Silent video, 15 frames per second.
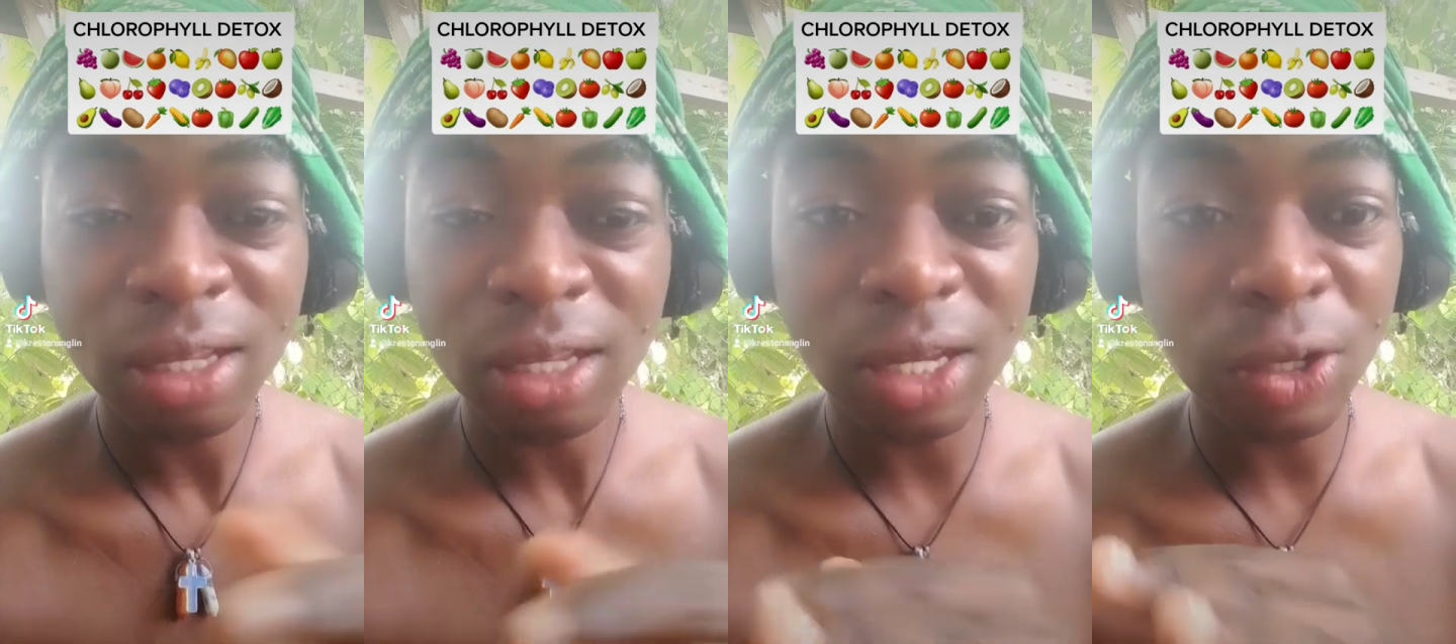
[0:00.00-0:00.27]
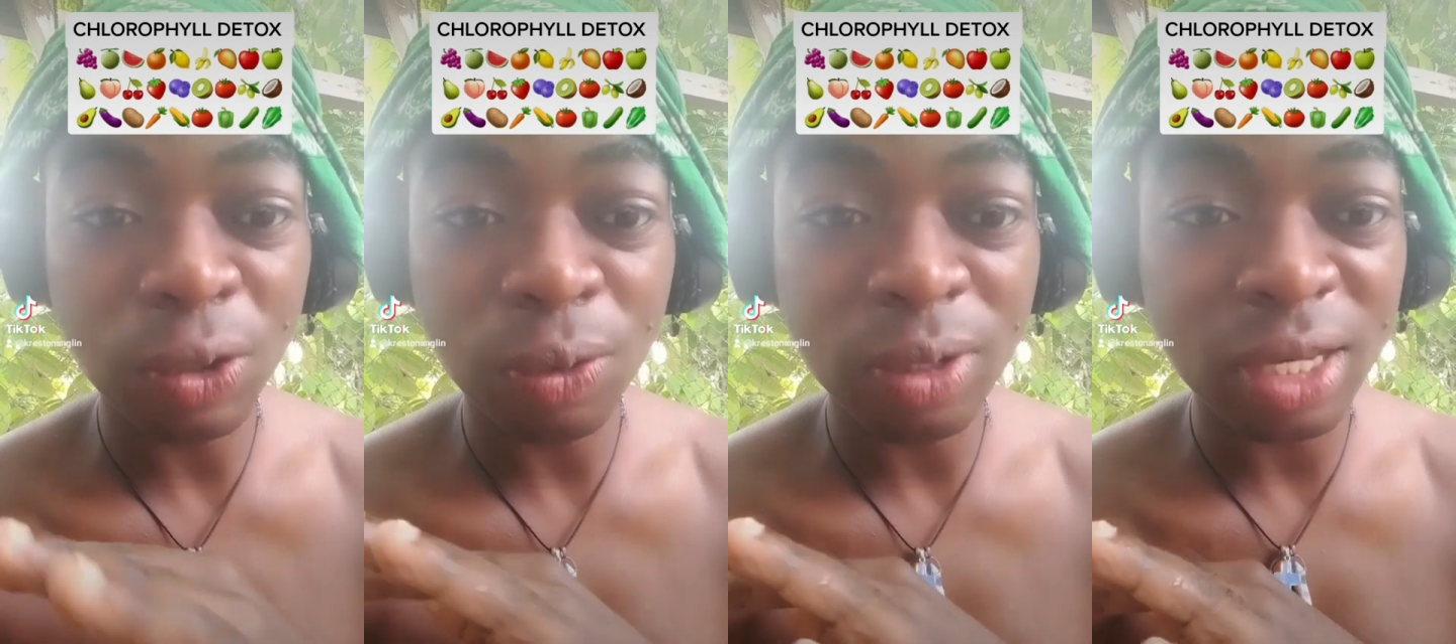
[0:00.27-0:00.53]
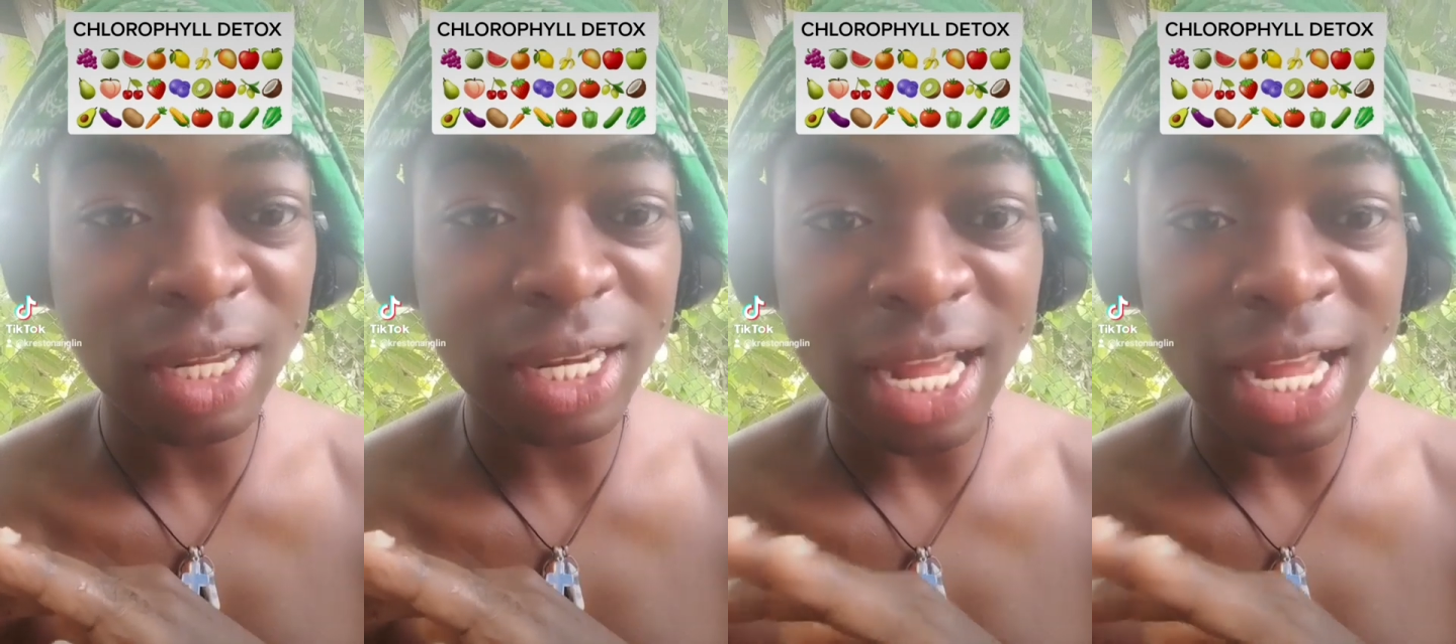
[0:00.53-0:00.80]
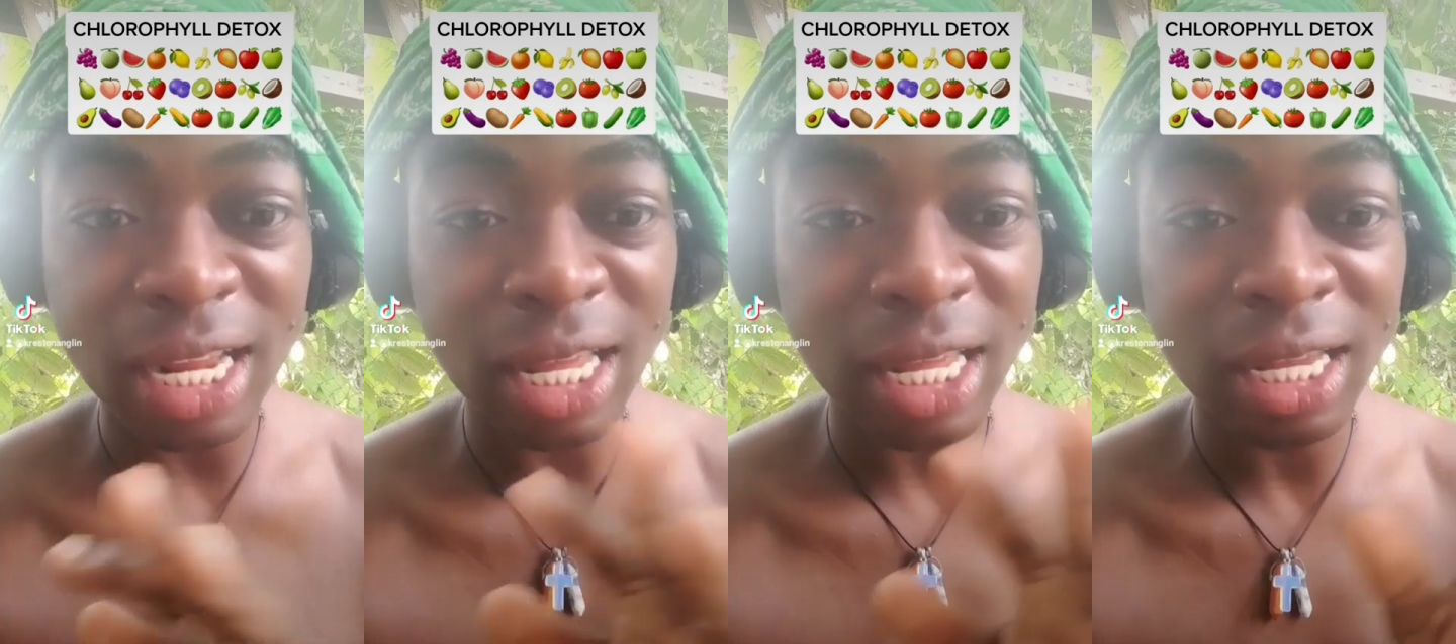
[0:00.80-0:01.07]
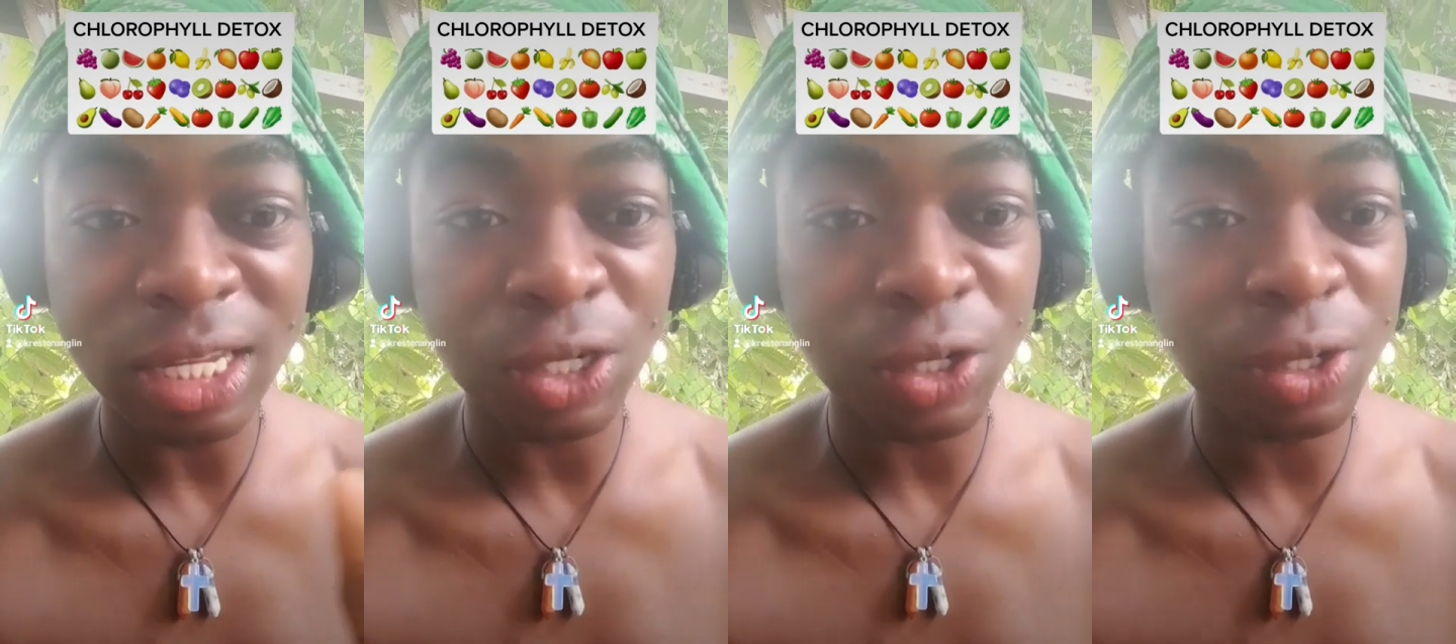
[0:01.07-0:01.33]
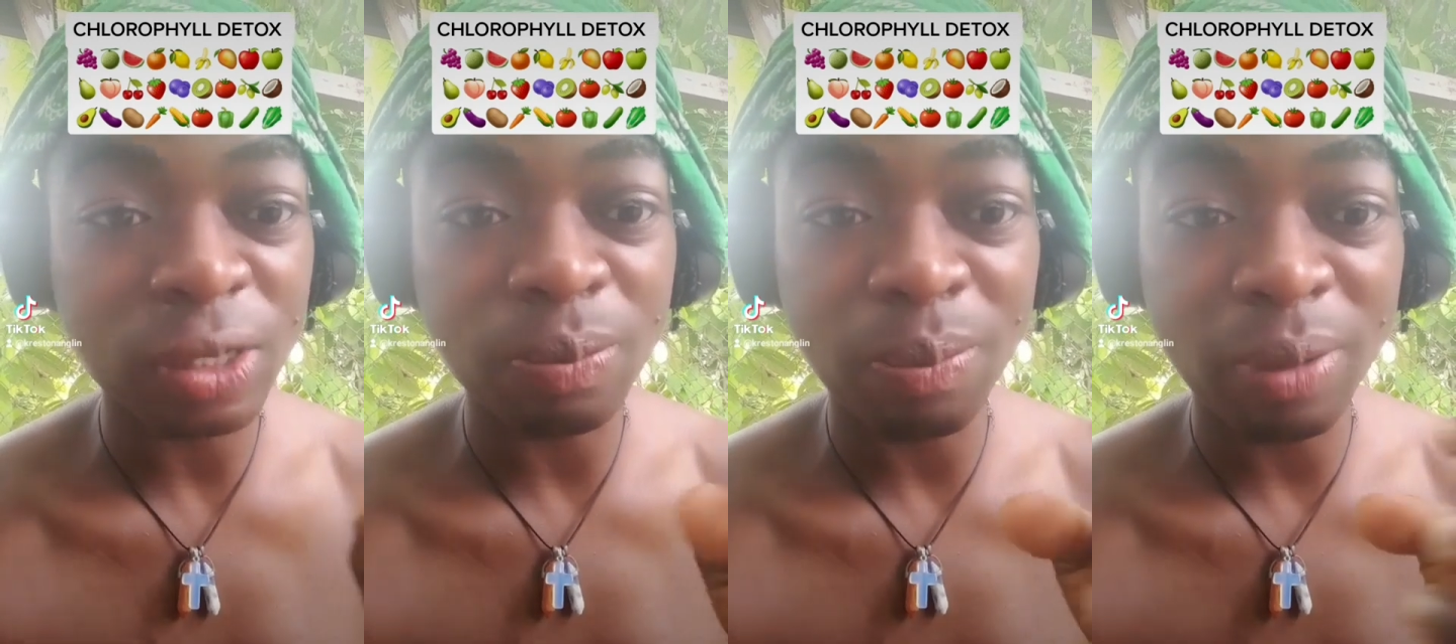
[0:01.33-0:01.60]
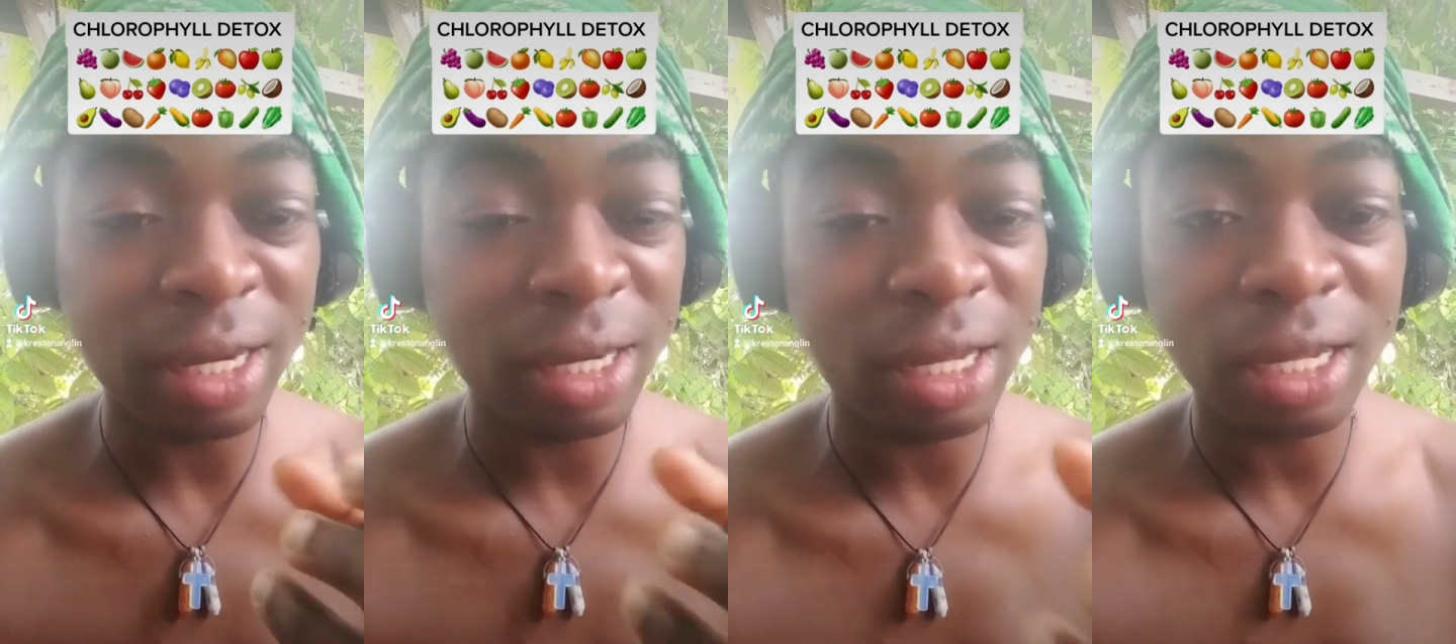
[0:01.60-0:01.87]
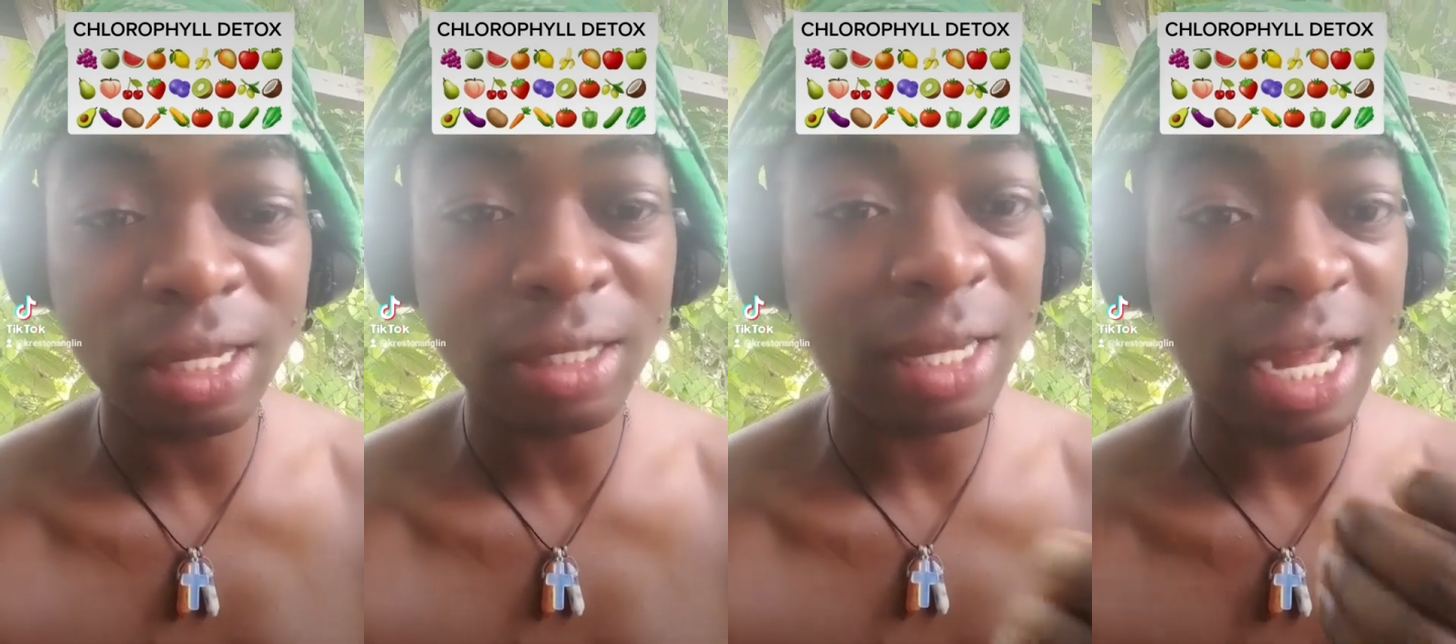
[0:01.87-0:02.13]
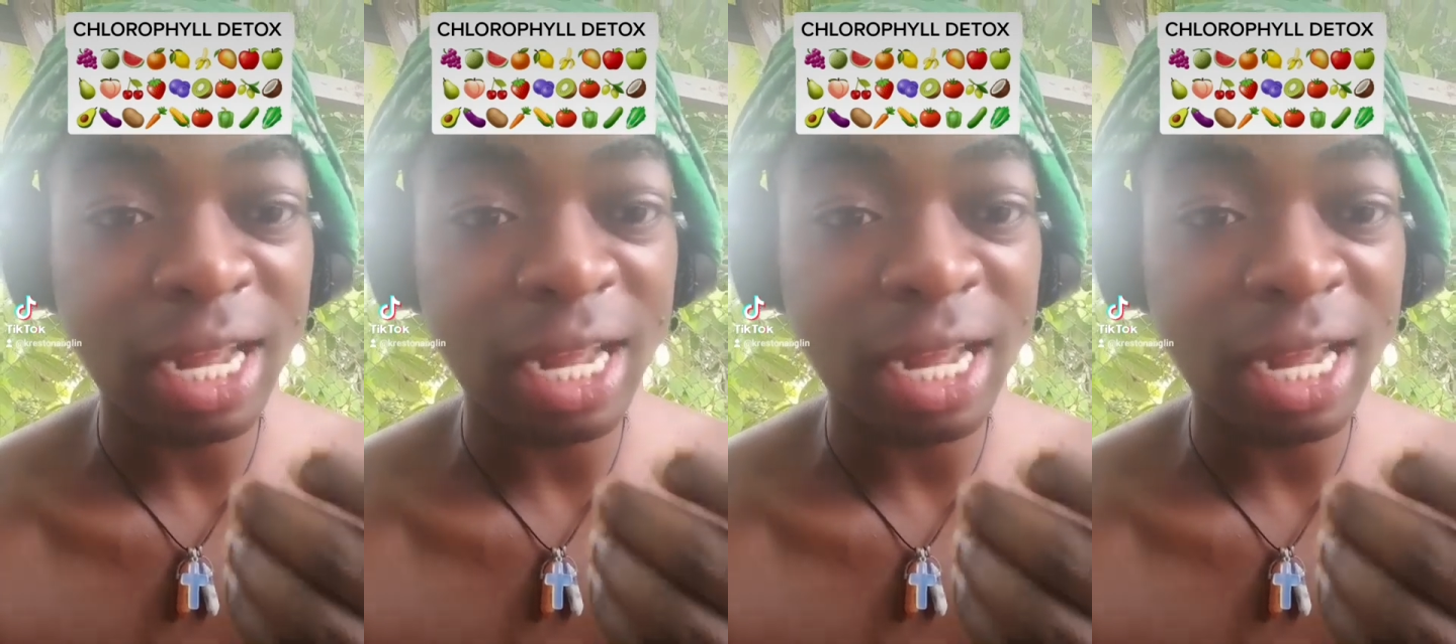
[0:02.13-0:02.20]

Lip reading: You don't need any heat, you just blend it